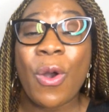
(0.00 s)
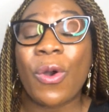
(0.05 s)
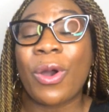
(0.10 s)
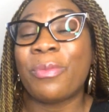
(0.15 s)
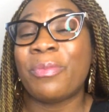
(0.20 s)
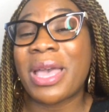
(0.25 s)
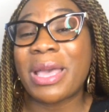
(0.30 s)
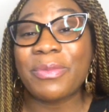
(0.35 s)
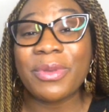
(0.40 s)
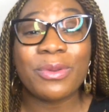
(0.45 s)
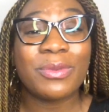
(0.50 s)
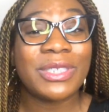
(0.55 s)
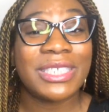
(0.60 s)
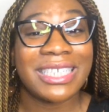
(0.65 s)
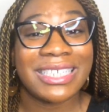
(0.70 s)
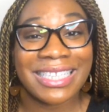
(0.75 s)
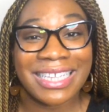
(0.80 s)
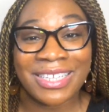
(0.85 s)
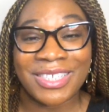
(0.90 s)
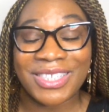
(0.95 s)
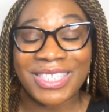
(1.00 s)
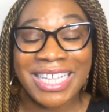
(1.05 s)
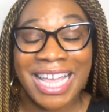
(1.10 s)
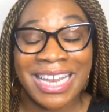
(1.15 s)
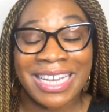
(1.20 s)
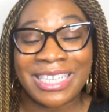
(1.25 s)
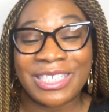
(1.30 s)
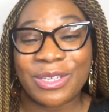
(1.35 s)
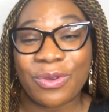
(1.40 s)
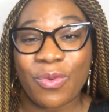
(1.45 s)
or maybe it was just
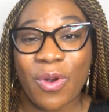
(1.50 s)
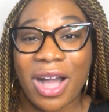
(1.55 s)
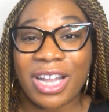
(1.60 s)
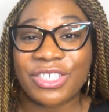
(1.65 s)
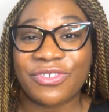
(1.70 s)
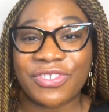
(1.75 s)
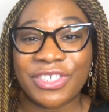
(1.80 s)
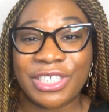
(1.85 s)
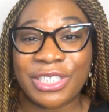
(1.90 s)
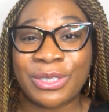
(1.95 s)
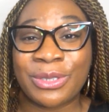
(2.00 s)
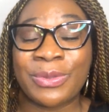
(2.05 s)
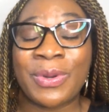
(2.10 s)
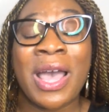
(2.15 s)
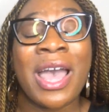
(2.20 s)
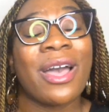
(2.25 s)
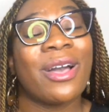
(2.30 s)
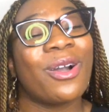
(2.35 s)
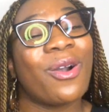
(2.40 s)
entertaining to watch for you,